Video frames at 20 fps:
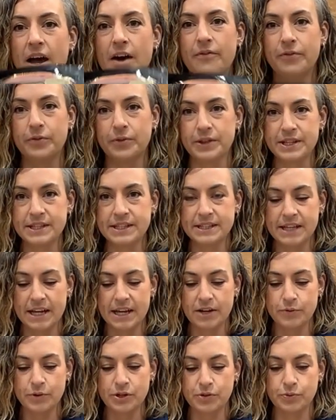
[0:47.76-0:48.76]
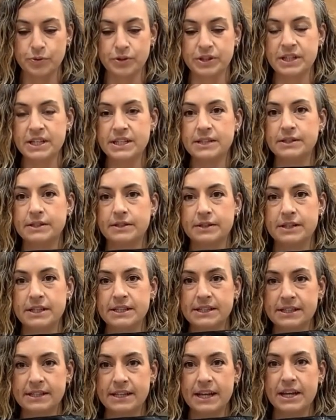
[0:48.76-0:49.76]
For this sandwich,
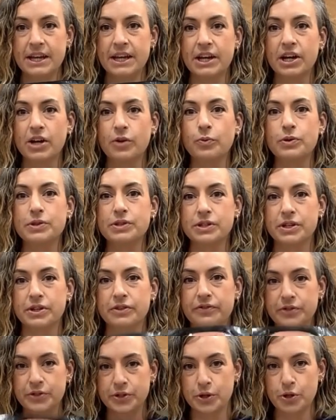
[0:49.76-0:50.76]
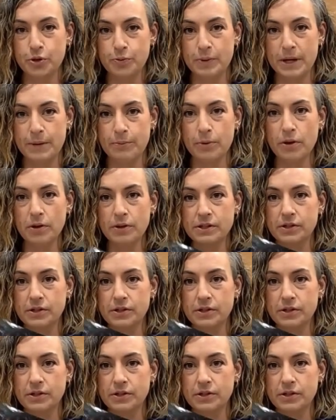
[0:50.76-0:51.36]
this steak here will serve 2 people.